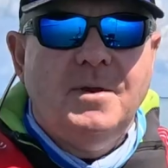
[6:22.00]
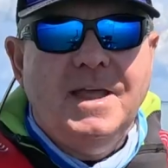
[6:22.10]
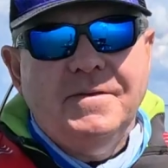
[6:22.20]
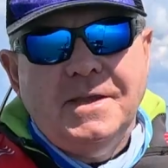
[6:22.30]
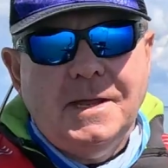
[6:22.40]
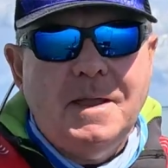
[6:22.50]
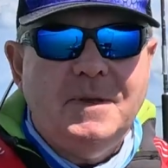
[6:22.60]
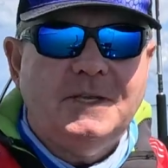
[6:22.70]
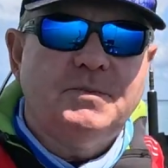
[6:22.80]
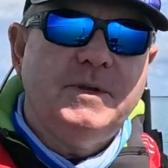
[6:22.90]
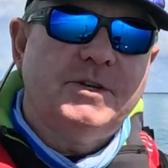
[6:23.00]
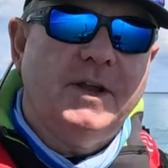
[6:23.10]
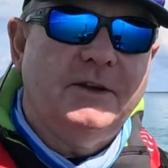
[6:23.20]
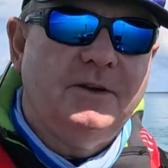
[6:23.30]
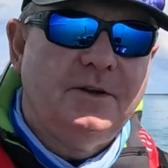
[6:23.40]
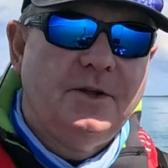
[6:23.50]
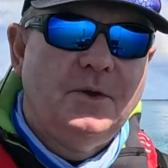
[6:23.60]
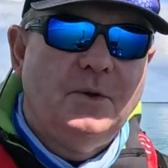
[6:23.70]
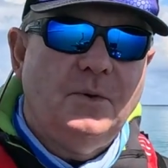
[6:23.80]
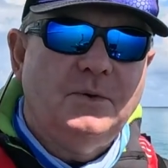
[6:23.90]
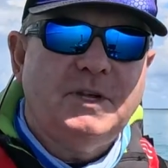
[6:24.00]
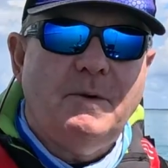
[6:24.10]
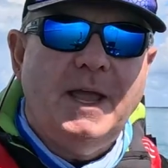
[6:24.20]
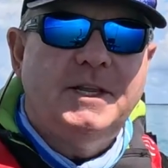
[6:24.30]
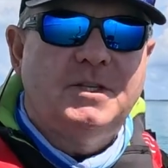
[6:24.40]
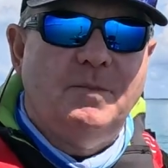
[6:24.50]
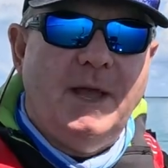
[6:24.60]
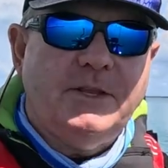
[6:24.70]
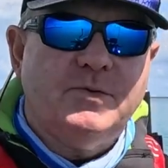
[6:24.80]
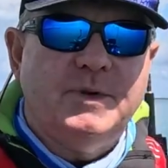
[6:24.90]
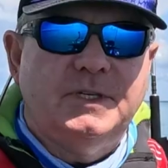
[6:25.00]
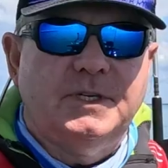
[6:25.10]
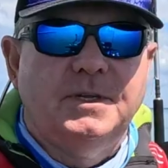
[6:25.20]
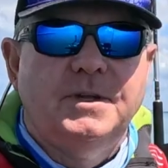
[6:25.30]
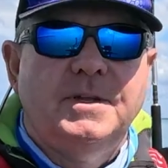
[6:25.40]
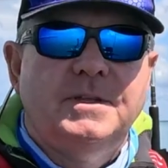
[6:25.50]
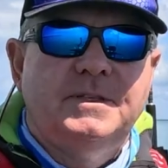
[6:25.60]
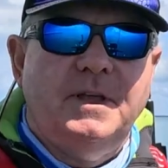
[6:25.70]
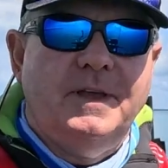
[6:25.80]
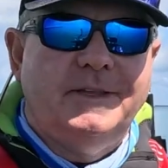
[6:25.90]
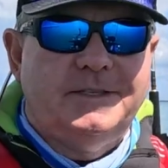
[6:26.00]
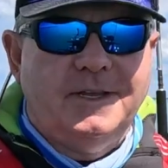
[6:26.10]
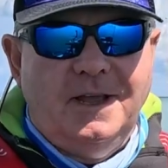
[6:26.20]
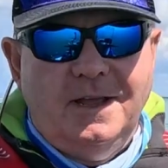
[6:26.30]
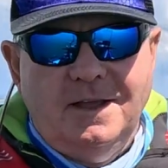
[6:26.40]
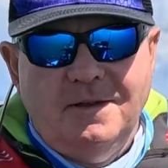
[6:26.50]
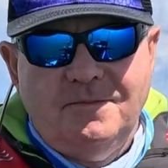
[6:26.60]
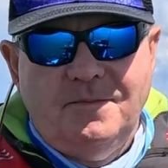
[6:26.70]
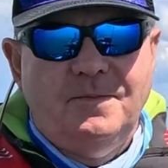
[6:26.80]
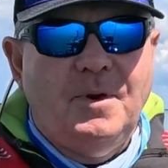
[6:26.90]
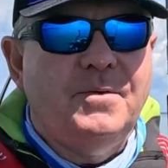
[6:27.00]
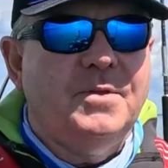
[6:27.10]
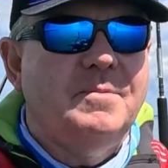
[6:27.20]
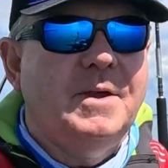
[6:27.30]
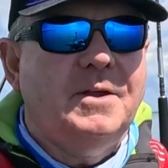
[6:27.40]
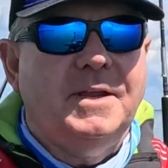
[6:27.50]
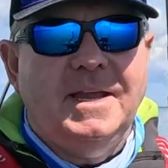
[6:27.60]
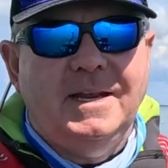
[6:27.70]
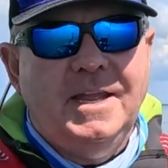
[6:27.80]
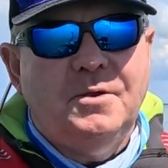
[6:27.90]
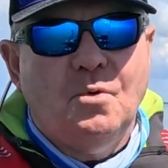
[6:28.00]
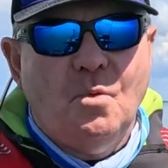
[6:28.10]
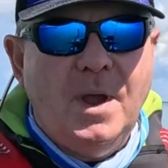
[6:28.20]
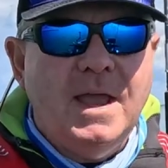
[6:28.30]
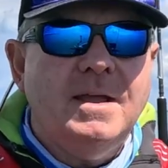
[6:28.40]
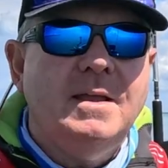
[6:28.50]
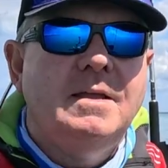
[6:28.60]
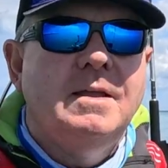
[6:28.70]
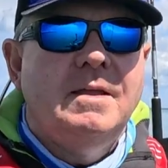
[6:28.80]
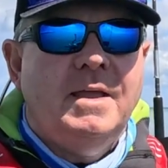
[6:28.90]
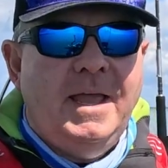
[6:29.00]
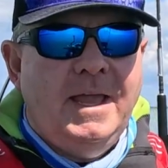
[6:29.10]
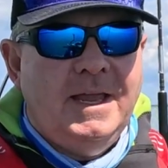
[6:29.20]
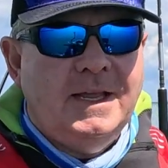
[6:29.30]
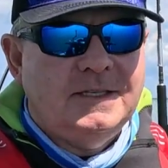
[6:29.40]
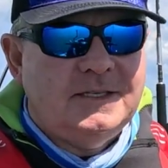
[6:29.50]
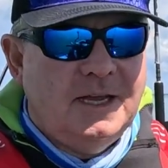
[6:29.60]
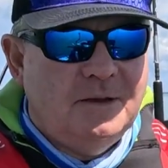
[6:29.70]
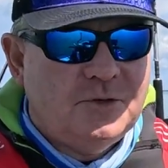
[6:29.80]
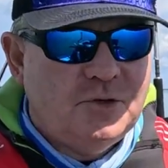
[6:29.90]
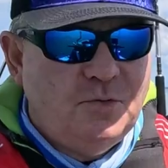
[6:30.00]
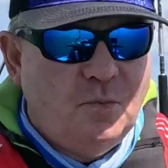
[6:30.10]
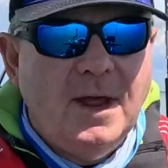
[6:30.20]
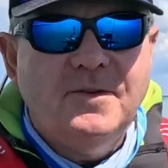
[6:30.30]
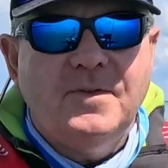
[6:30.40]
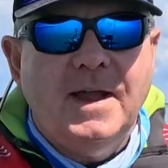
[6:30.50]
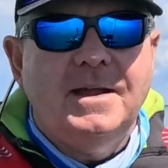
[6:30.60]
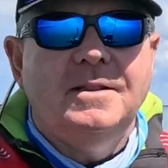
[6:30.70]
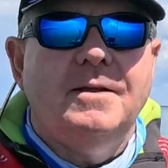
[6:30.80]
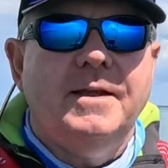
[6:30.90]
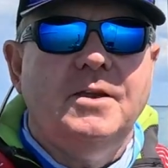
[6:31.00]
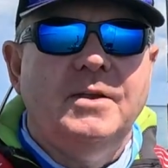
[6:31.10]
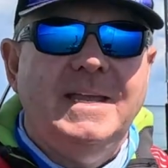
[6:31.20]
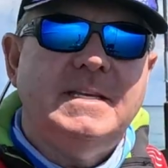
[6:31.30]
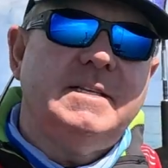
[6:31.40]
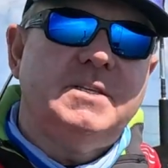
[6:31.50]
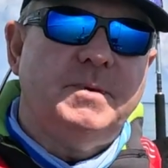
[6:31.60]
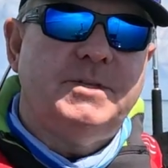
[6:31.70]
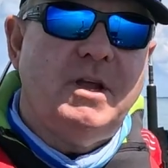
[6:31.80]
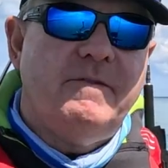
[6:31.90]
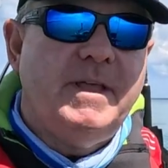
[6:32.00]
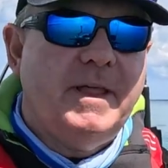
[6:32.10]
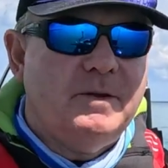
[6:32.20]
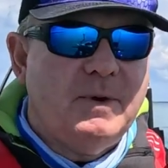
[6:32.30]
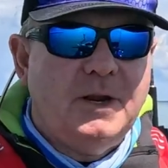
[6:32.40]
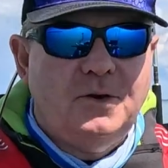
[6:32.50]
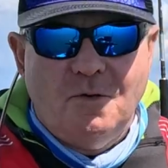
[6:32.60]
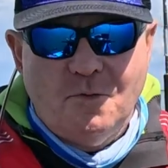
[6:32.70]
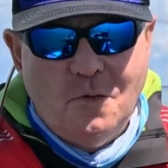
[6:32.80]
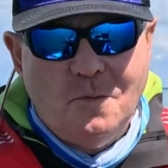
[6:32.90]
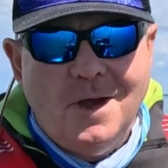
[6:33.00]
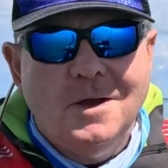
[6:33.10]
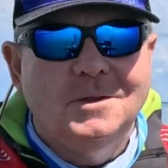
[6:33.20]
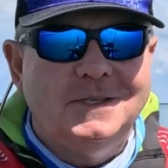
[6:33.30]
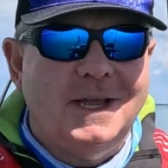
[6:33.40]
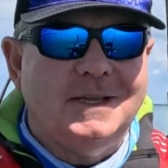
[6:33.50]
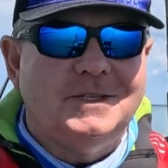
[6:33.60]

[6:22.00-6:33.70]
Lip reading: By having an A/B switch, I can also age the batteries so that both of them are going to get equal wear. And should one fail, I can easily switch over the other one and not ruin my whole day.